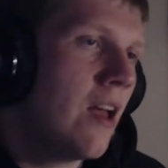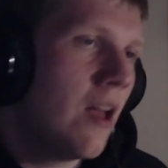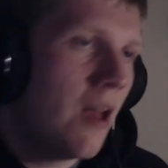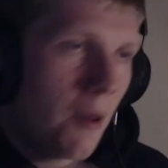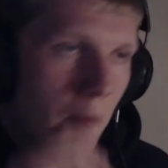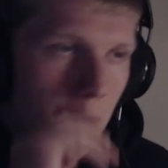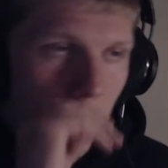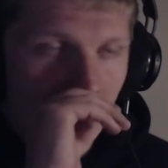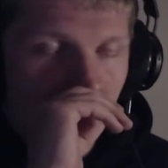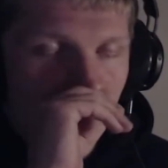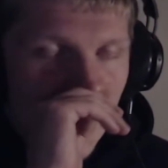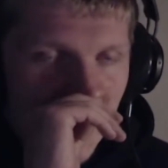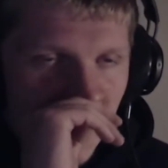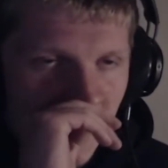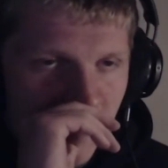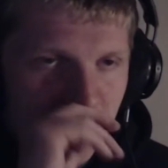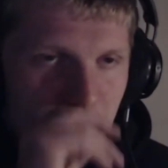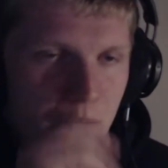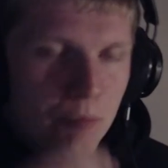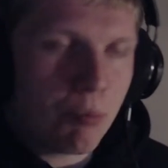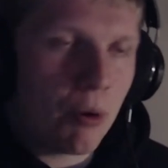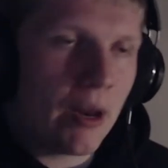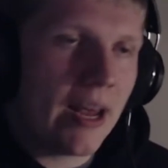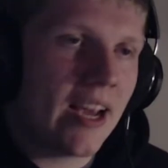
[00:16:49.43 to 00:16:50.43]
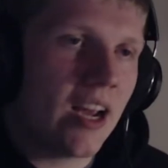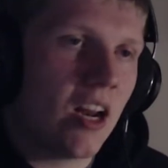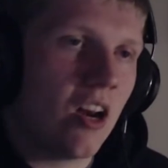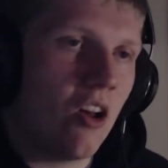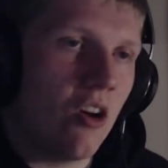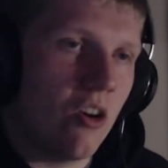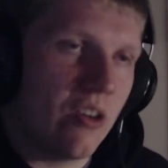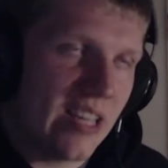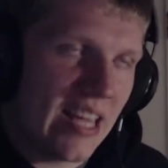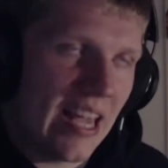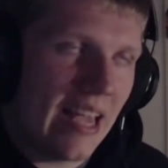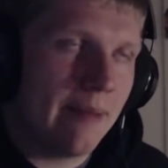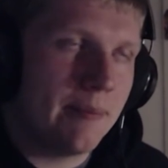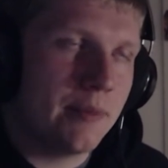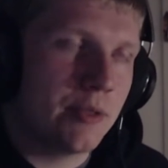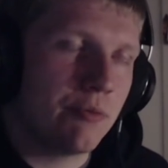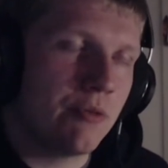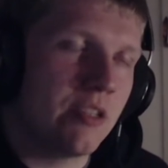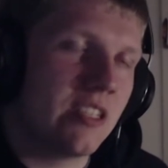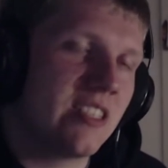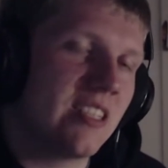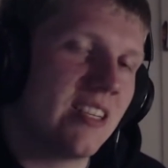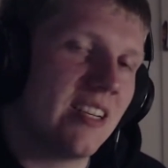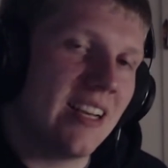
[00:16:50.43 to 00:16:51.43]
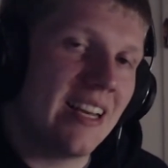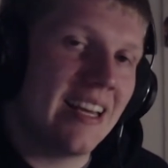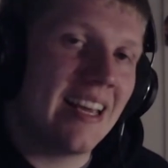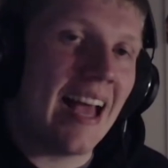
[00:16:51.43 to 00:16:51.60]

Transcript: But I've been playing a lot of games recently